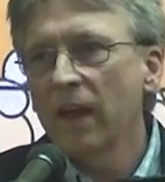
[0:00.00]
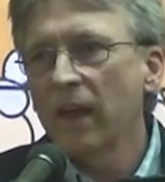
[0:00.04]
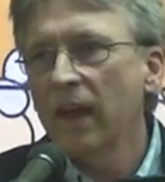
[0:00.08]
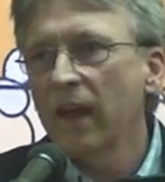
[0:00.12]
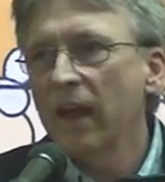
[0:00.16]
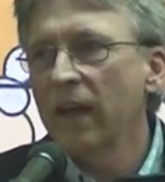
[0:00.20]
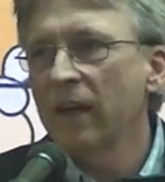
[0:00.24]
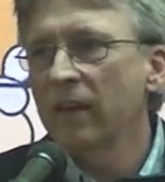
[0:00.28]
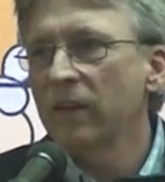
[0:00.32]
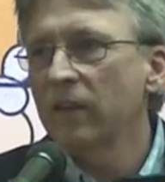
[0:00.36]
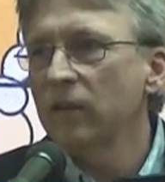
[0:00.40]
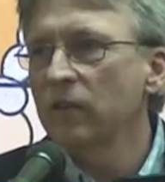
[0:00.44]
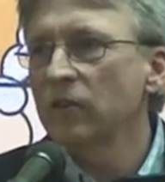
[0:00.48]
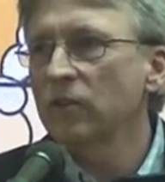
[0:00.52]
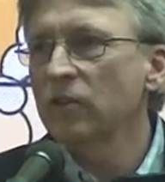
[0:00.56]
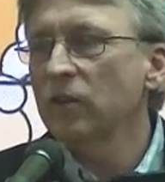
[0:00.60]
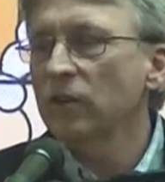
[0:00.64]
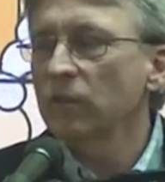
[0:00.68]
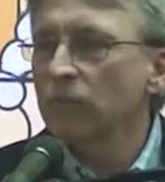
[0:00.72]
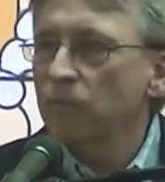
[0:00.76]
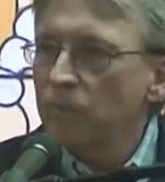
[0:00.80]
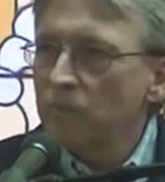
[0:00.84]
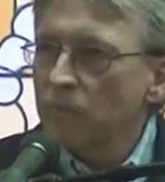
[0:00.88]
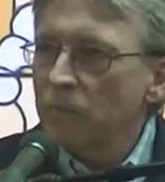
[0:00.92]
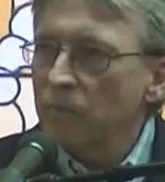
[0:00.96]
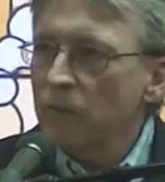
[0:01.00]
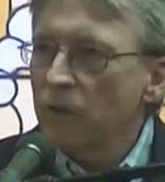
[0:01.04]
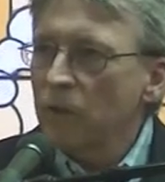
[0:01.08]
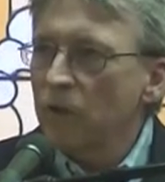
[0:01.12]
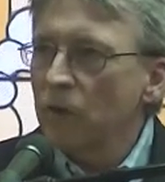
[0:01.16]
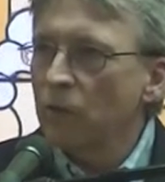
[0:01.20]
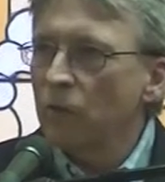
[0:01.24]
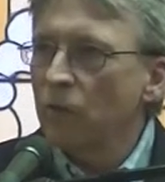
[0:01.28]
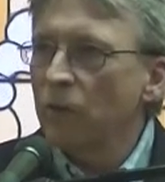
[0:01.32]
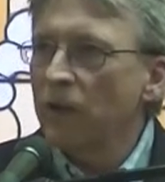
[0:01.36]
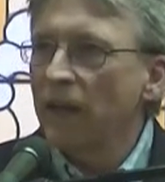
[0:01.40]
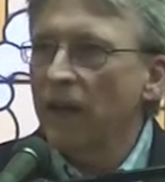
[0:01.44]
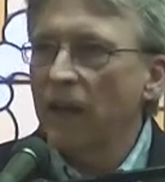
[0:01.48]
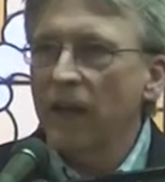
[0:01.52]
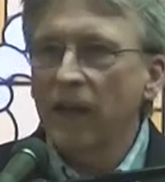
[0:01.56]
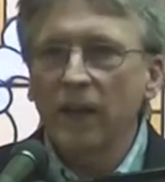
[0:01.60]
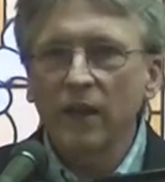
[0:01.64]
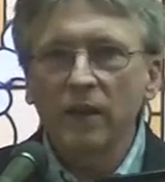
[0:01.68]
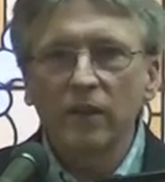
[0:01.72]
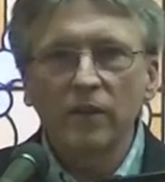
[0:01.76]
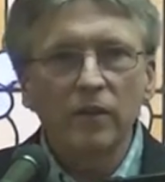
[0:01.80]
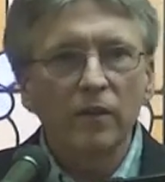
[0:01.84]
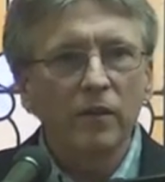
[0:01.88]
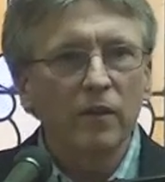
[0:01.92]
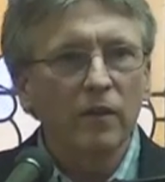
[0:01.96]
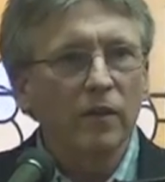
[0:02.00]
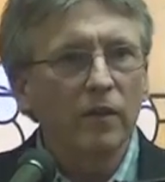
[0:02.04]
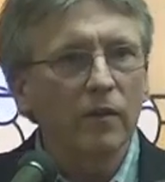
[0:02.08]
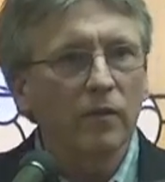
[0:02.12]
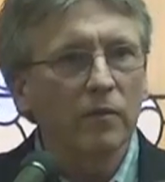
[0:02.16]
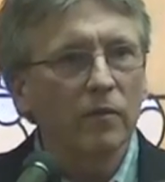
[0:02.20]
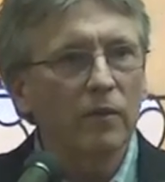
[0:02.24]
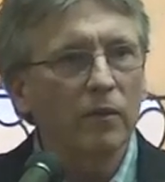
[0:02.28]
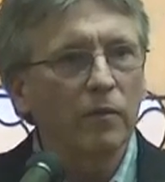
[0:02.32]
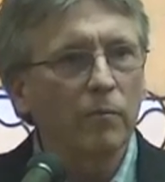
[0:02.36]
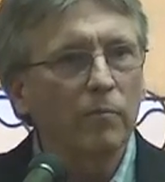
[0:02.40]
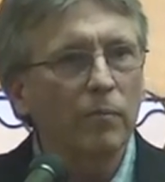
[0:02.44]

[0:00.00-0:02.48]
And there's a, you know, we had the